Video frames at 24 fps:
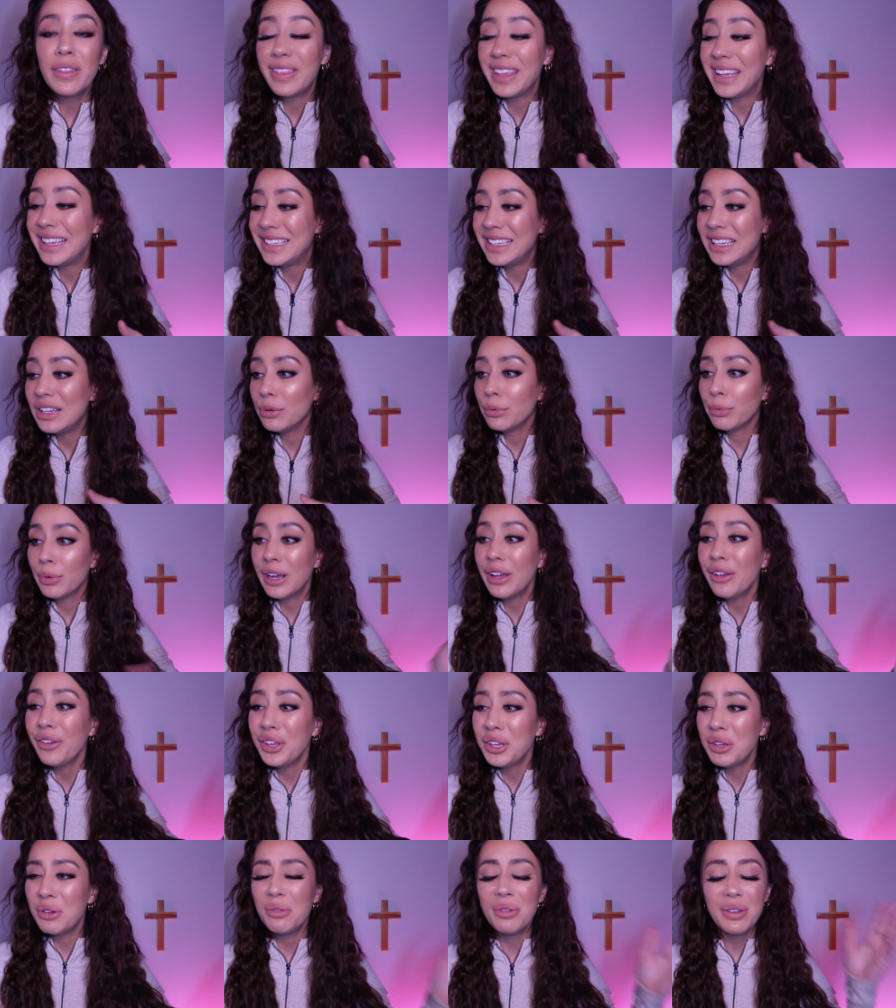They derail
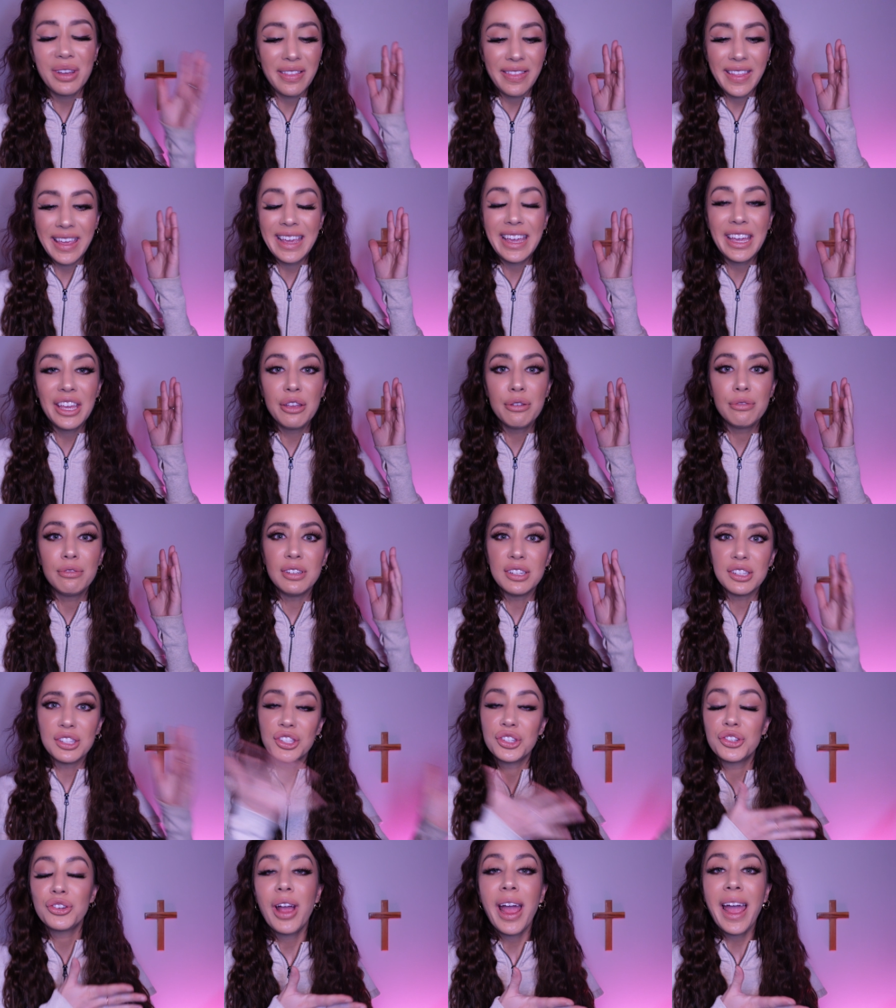you and they get you
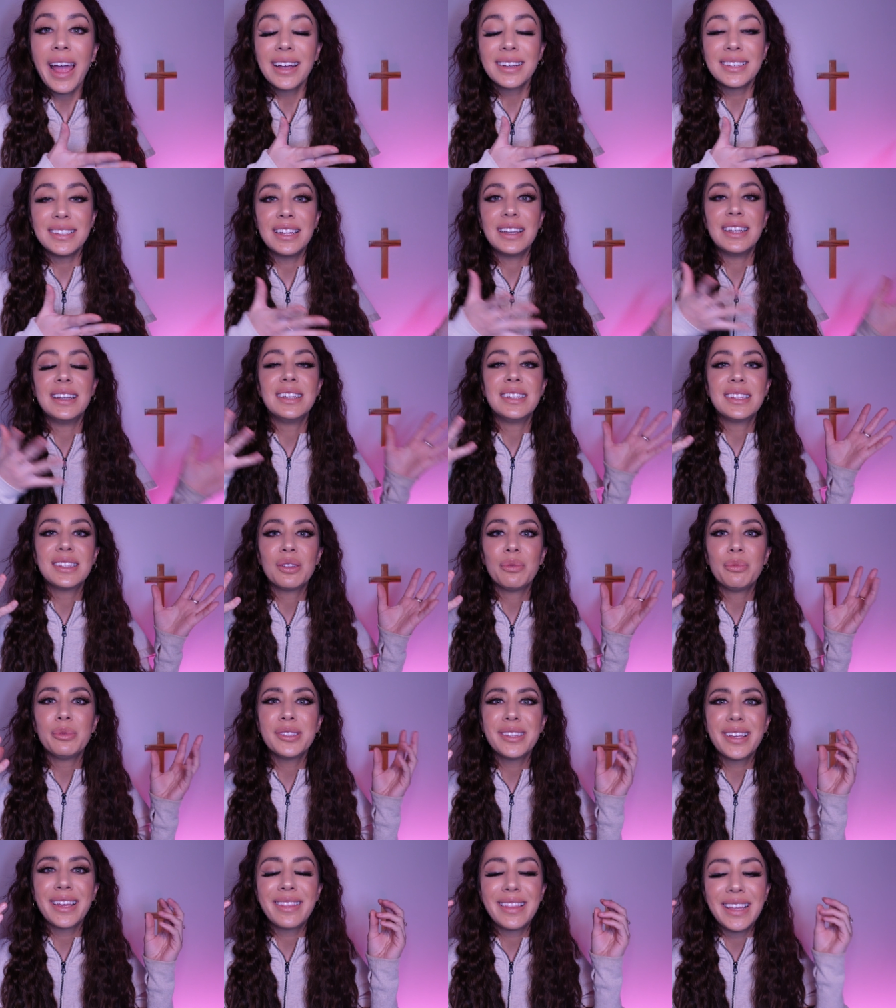distracted. And it's
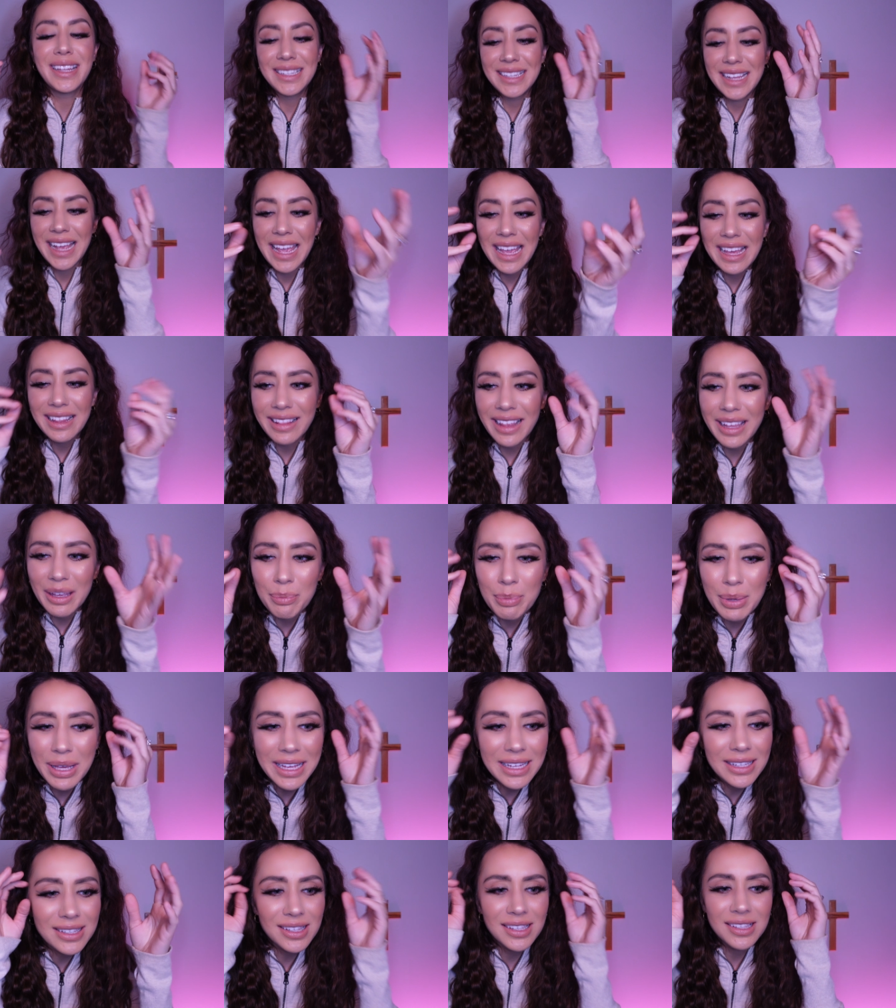almost like they take like
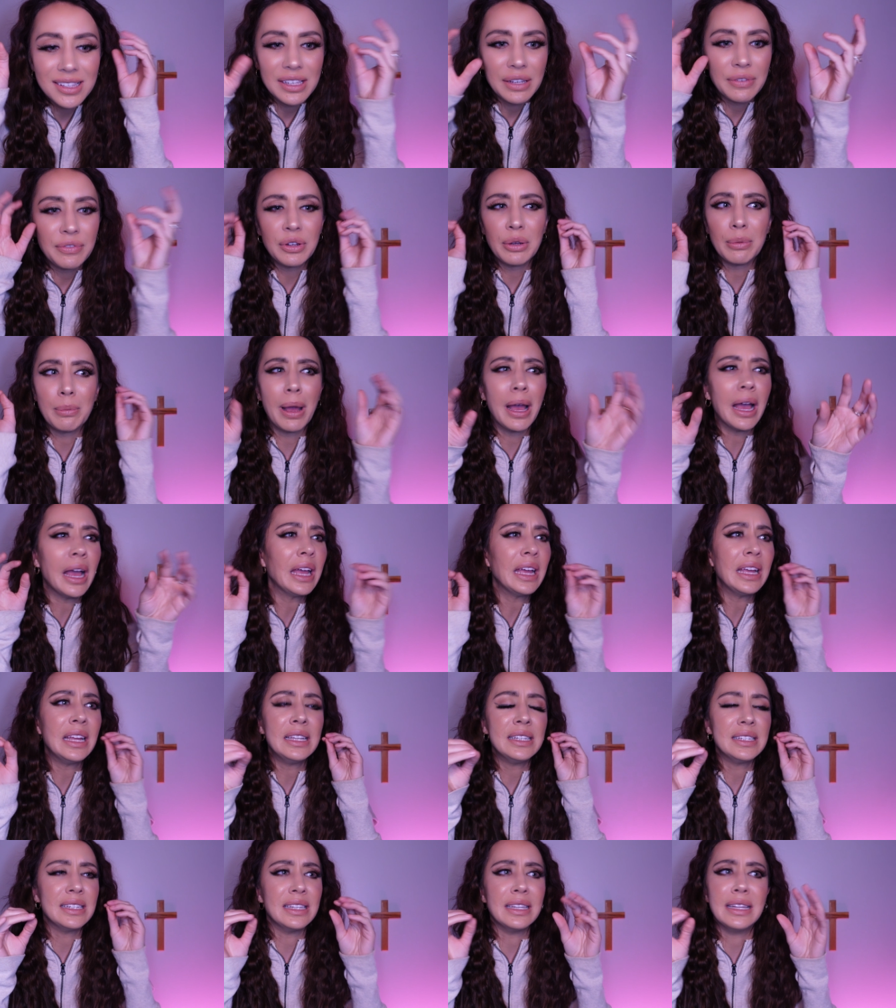pieces of your
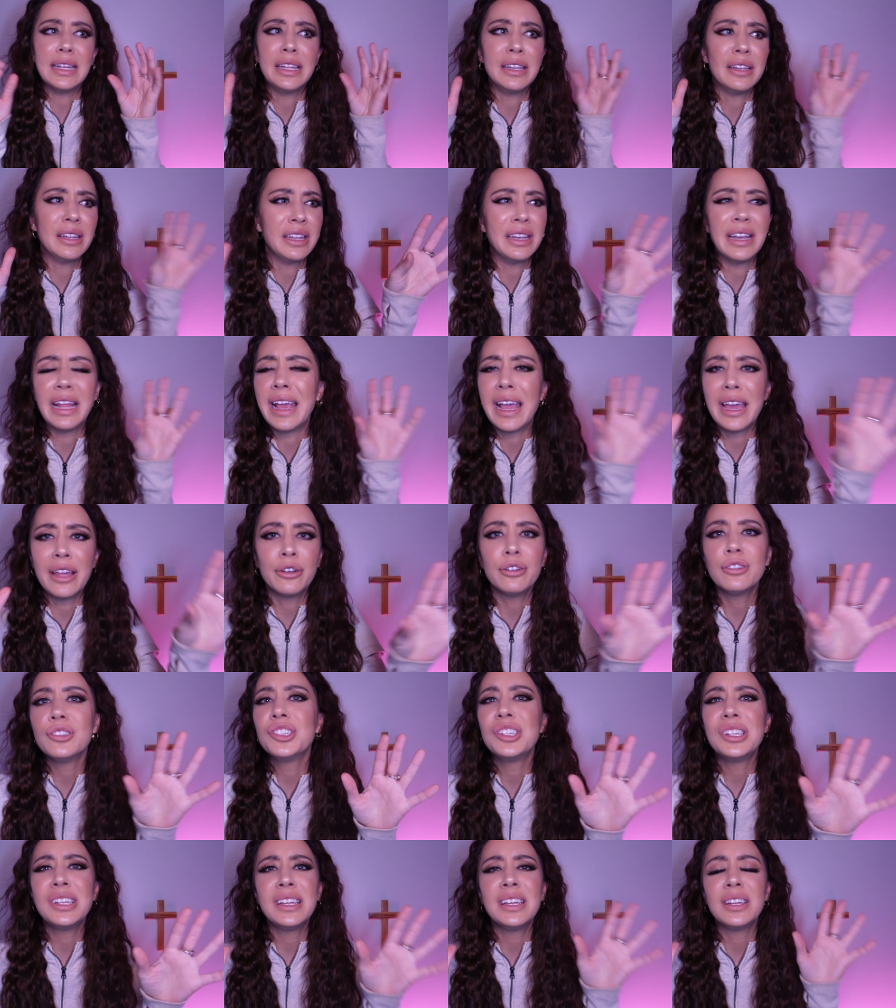mind and, and, and
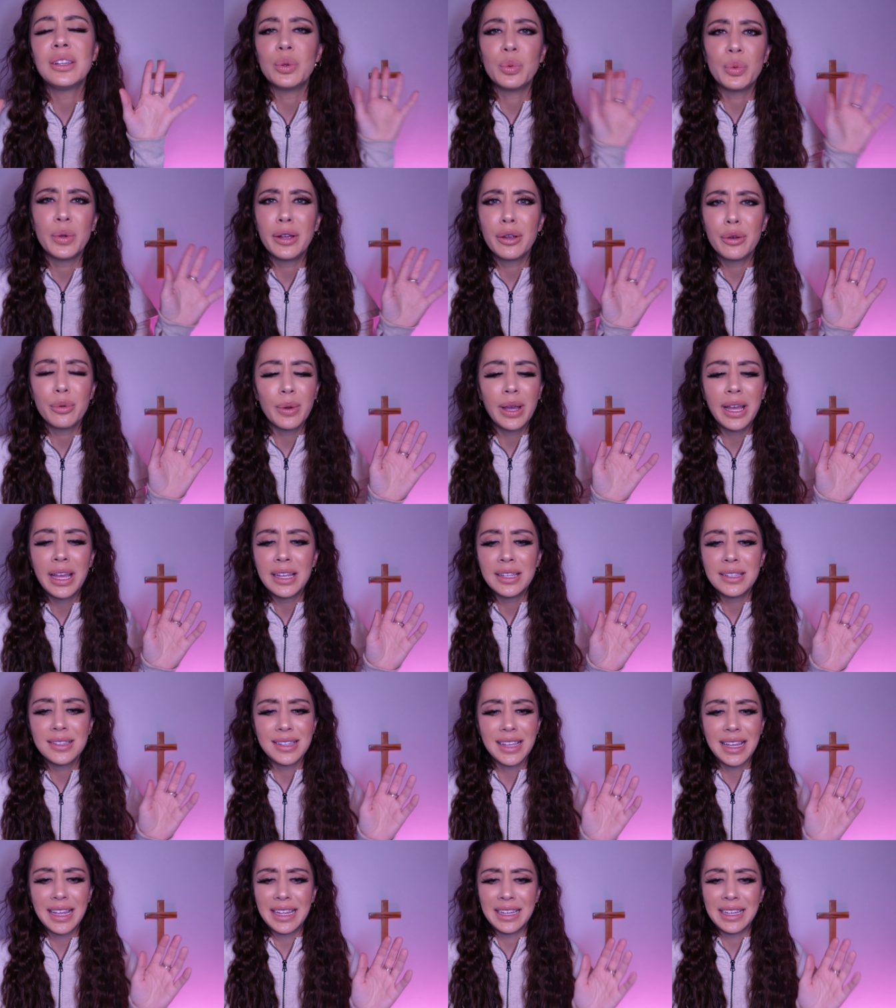energy in weird ways.